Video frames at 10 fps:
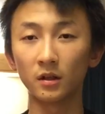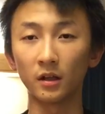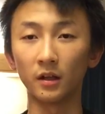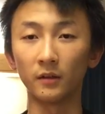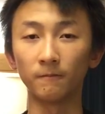
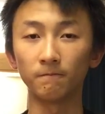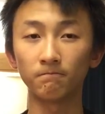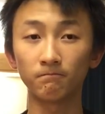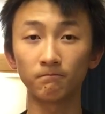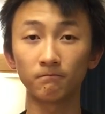and
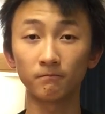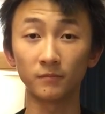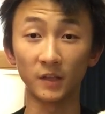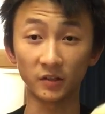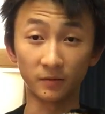
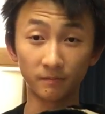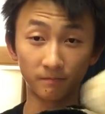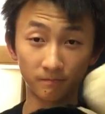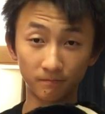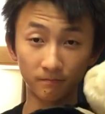that's it.
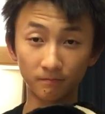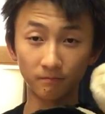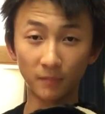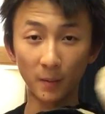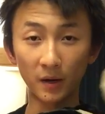
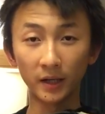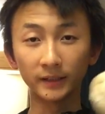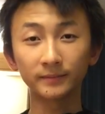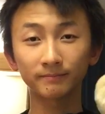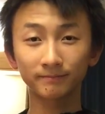Bye bye.